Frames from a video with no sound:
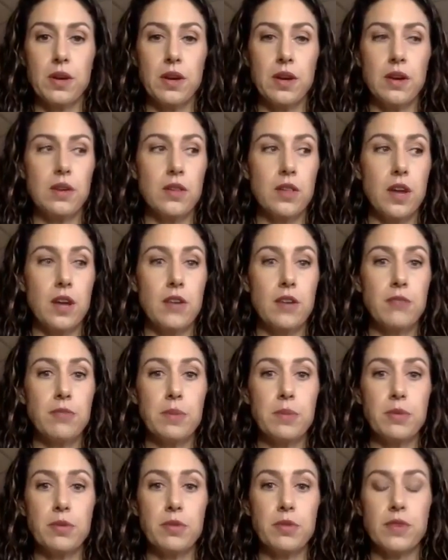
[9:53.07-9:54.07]
a lot of
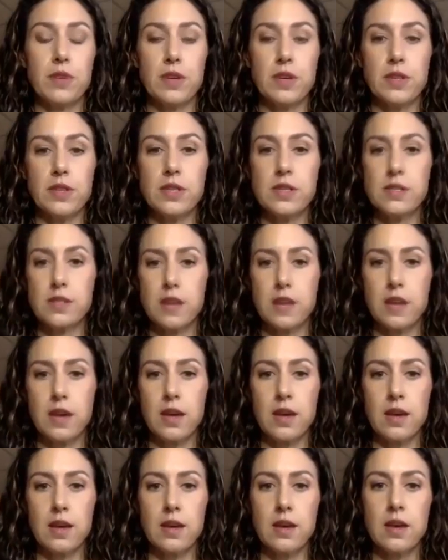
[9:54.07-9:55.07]
people have heard the
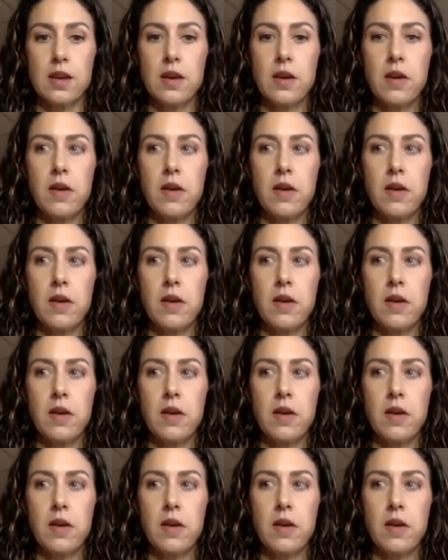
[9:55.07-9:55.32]
saying,